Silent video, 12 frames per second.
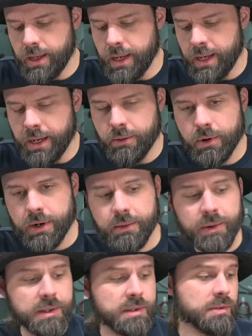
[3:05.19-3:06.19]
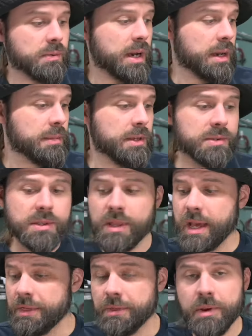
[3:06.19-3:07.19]
And one of the reasons why I'm using
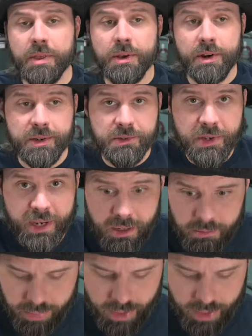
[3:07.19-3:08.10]
that 332nd